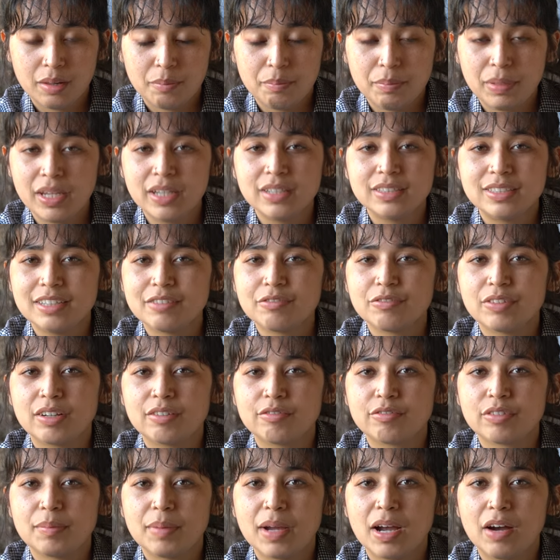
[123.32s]
being
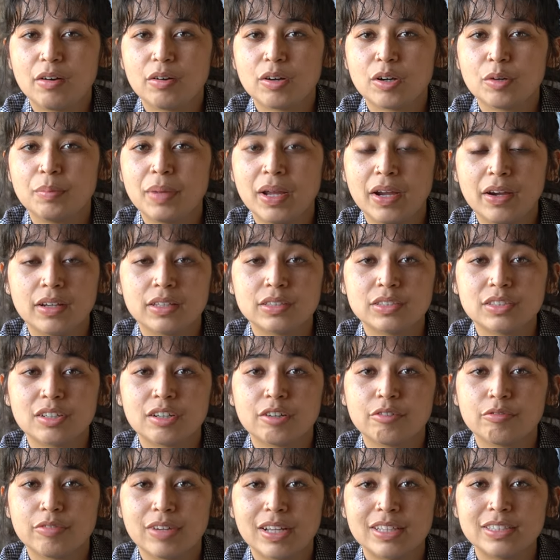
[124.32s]
different from how her parents and
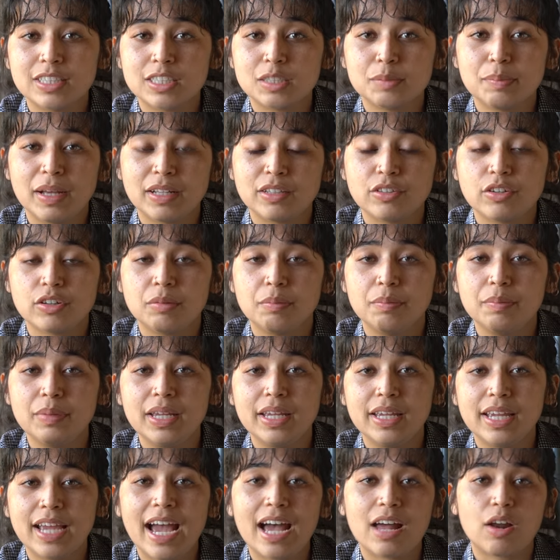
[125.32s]
her friends expect her to
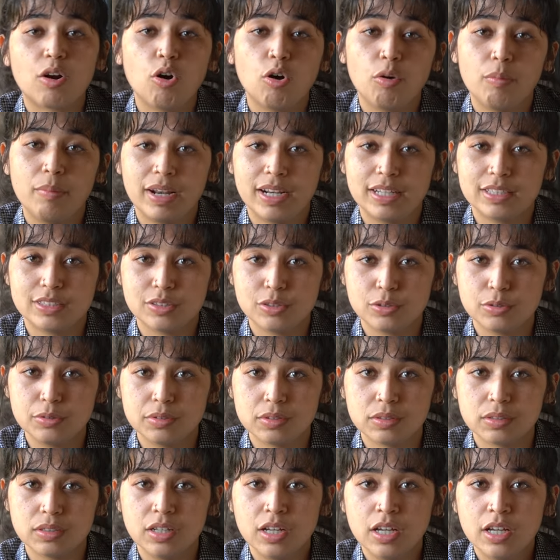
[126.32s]
be at home and at
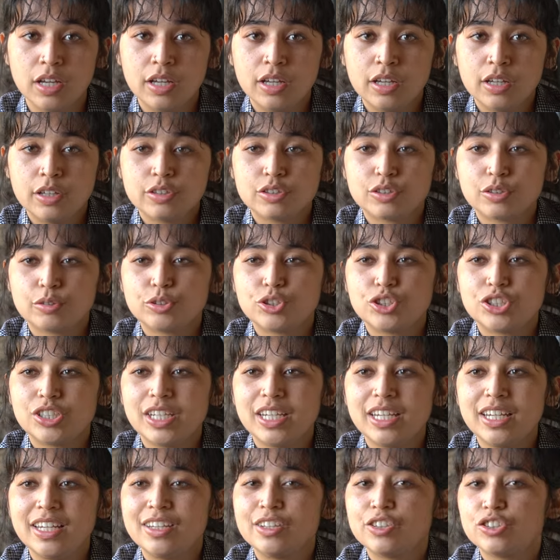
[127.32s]
school. So
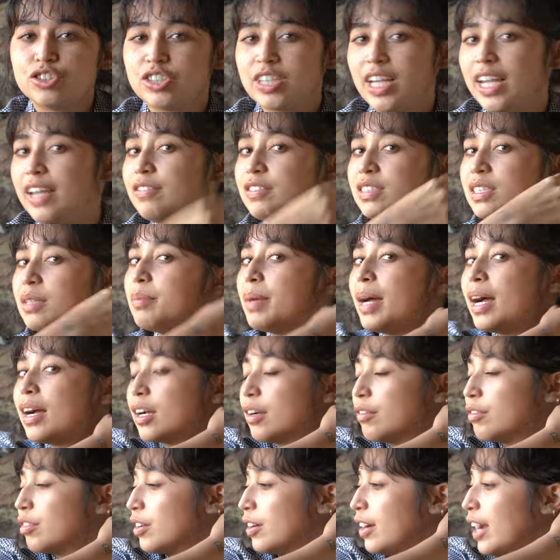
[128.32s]
she shaves the
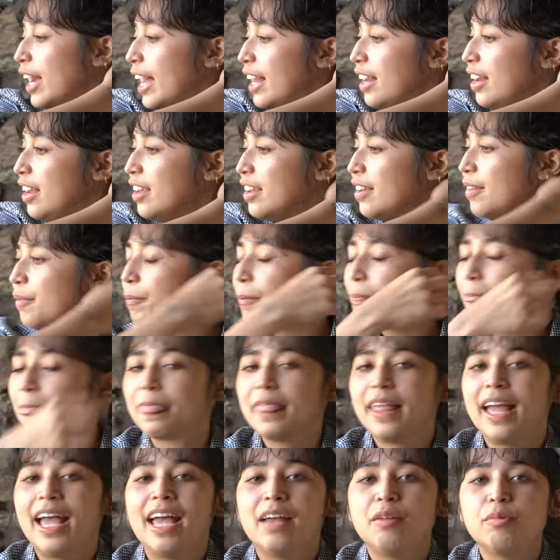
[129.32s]
back of her head,
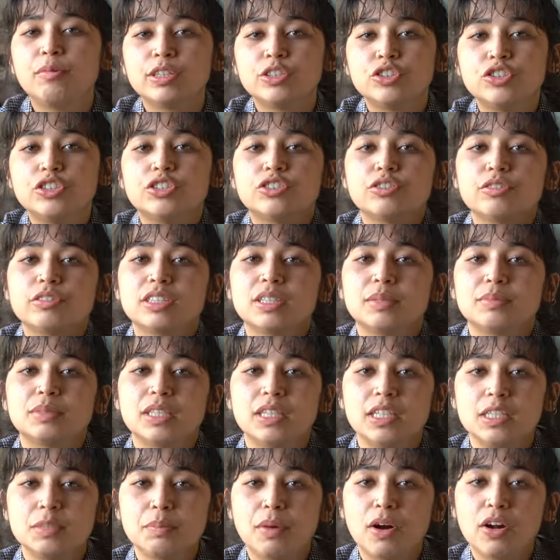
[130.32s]
and when she shows up
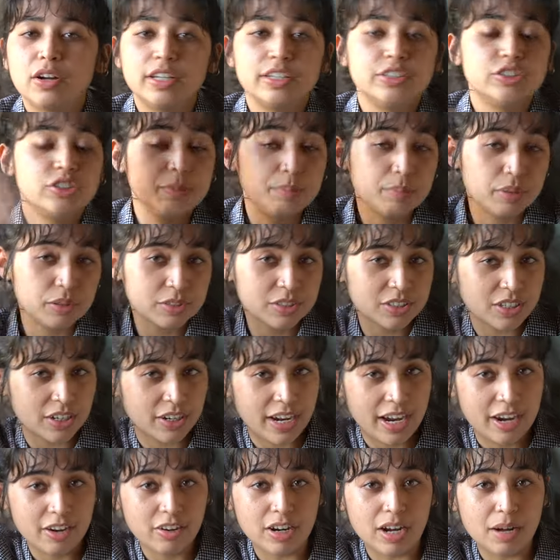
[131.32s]
to these parties, she pulls her
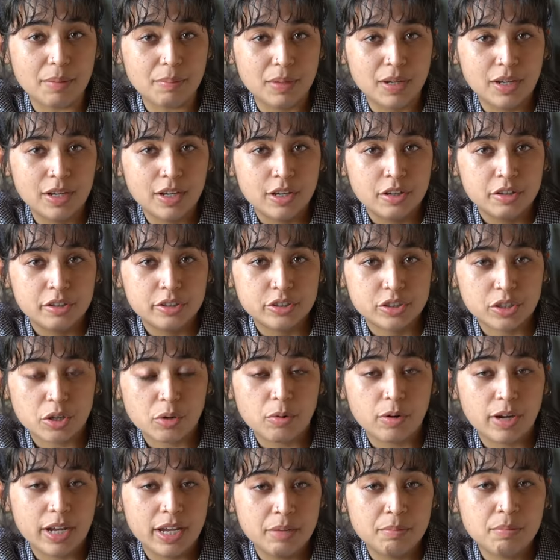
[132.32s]
hair up.
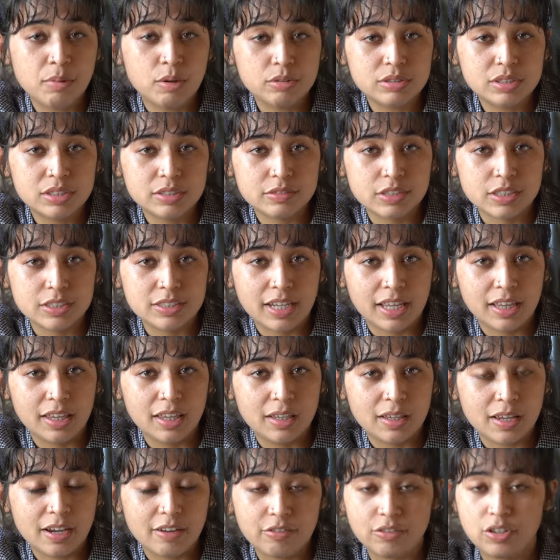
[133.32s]
So in most of her
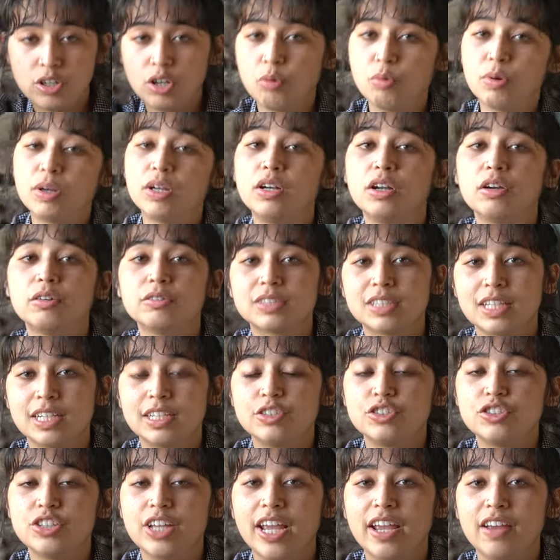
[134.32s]
daily life, no one knows that
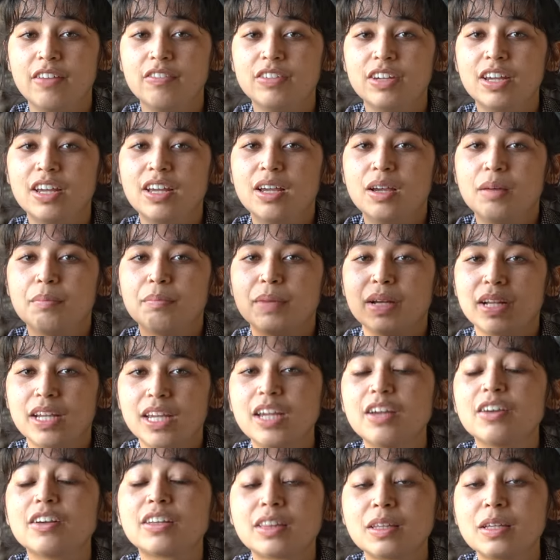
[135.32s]
it's shaved. But
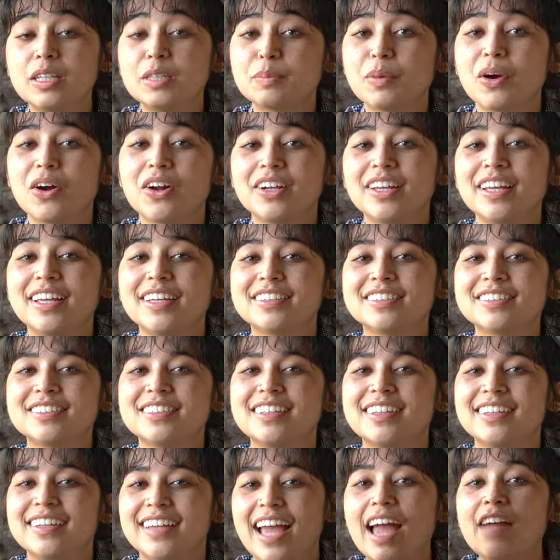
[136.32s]
here at these parties,
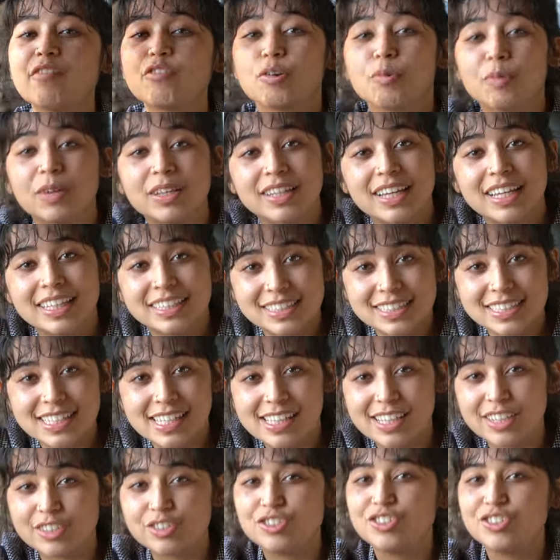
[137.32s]
everyone can see that